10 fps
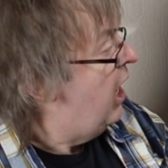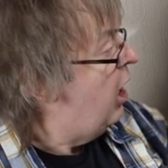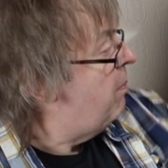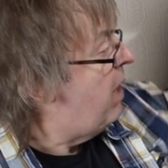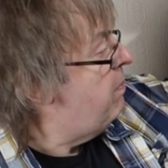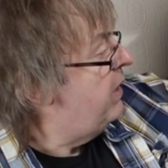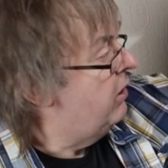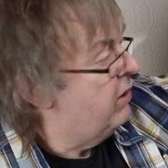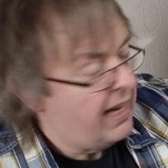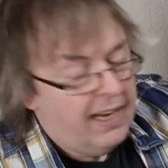I've
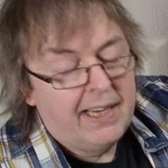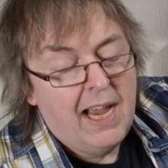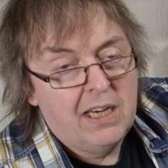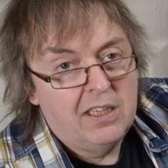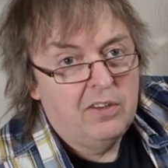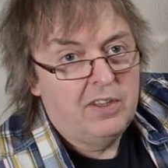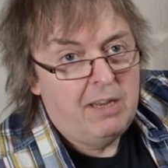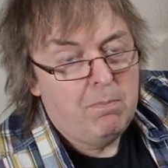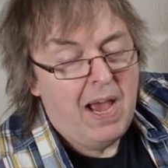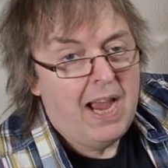been looking again at
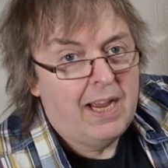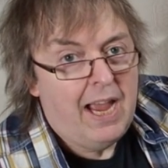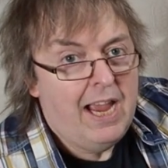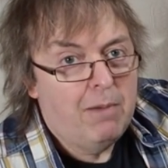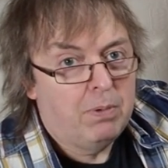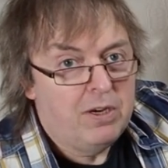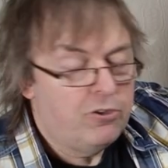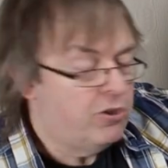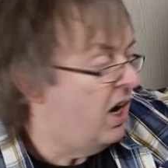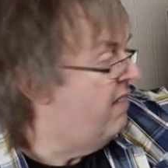the Mac
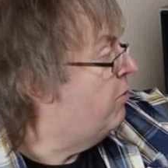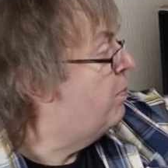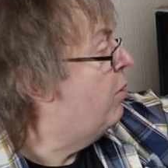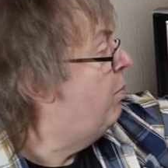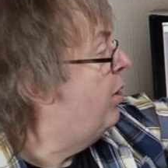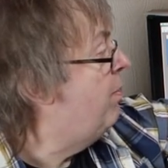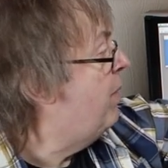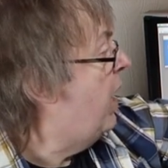AirPrint driver problem.